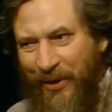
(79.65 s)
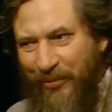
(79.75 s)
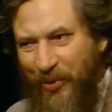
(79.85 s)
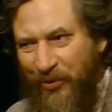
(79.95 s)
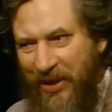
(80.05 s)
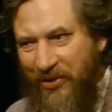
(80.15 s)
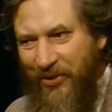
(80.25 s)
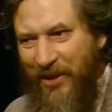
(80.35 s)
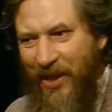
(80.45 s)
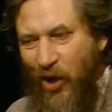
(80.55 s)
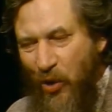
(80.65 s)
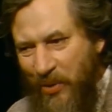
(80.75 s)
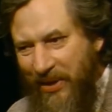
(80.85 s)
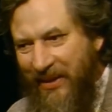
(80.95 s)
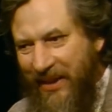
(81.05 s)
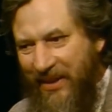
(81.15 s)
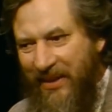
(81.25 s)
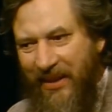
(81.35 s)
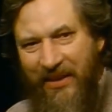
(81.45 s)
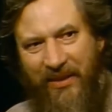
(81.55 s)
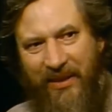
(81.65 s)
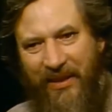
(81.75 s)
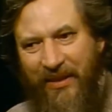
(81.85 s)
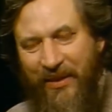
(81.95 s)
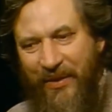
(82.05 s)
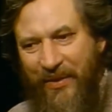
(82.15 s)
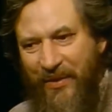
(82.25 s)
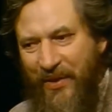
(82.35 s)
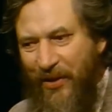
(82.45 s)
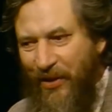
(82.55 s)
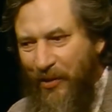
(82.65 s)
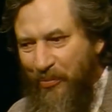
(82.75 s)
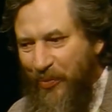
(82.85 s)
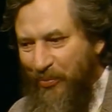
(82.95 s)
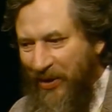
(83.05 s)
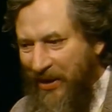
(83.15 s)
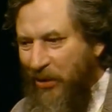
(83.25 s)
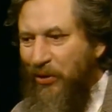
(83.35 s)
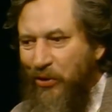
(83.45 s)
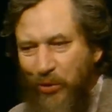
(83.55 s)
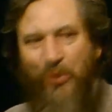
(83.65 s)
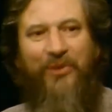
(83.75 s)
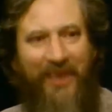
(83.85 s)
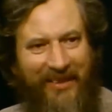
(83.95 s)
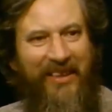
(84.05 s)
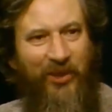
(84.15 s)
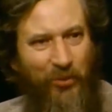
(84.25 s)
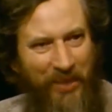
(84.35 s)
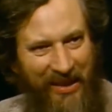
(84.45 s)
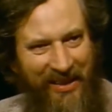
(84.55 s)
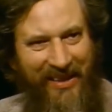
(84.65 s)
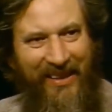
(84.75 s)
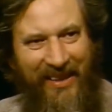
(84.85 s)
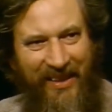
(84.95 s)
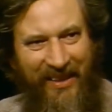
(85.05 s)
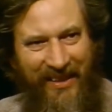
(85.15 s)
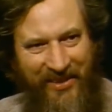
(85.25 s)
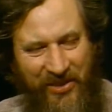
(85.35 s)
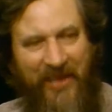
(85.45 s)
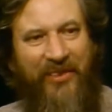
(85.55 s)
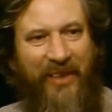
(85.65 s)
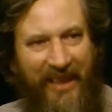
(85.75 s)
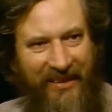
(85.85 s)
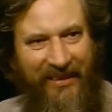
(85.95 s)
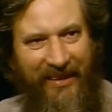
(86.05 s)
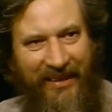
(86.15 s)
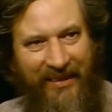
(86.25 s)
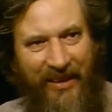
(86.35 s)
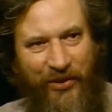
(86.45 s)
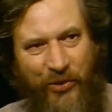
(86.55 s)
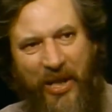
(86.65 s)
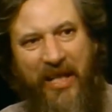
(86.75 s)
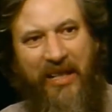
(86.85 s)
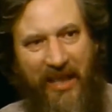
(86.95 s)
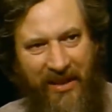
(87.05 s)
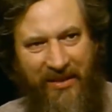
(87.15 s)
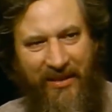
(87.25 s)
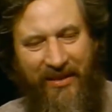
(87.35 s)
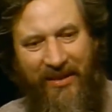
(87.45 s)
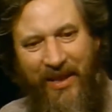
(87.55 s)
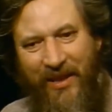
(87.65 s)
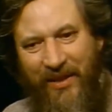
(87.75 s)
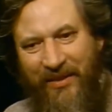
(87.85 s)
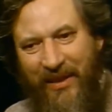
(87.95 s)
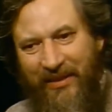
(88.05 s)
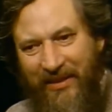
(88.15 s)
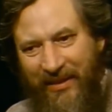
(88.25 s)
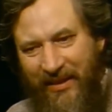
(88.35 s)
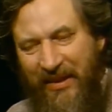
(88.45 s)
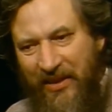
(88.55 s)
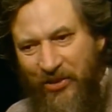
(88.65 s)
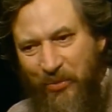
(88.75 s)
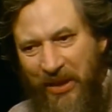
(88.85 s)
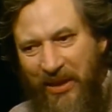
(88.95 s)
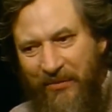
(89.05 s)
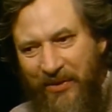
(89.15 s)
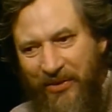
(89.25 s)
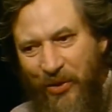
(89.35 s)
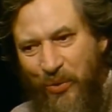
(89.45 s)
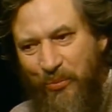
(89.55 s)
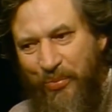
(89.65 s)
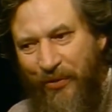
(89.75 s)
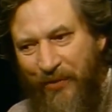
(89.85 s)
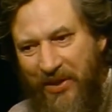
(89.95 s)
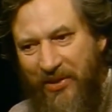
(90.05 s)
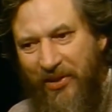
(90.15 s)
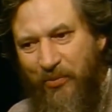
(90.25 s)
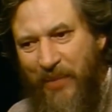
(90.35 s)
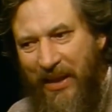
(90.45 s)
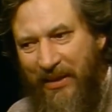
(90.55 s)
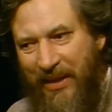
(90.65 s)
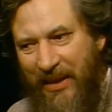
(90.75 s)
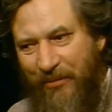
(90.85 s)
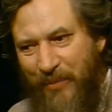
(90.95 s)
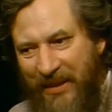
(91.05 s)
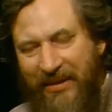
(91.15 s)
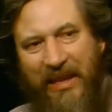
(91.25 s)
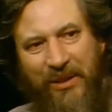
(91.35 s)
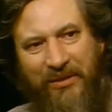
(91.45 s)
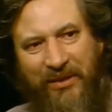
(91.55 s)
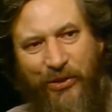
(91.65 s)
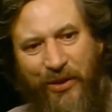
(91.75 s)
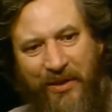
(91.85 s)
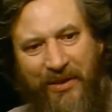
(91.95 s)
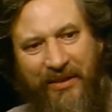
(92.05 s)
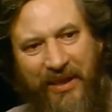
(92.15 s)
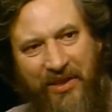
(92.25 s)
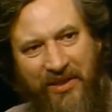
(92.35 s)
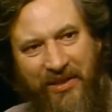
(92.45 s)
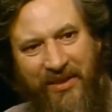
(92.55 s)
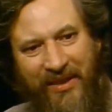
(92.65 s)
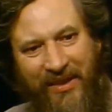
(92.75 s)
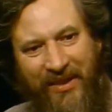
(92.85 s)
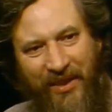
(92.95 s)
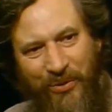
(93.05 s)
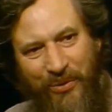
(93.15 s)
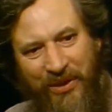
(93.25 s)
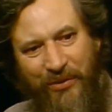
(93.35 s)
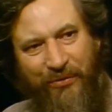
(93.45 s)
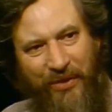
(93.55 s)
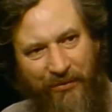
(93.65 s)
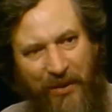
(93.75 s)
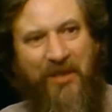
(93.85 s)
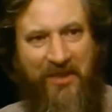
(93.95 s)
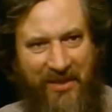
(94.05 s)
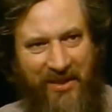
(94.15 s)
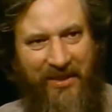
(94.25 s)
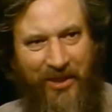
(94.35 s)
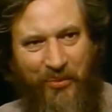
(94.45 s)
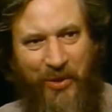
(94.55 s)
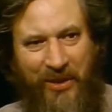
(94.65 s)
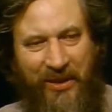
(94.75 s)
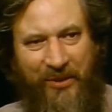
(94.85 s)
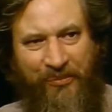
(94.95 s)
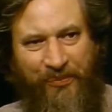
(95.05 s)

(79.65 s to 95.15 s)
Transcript: procedures, only that I think there are particular tools that need to be generated and training that needs to be given, so professionals might now turn their attention to a different function in the community.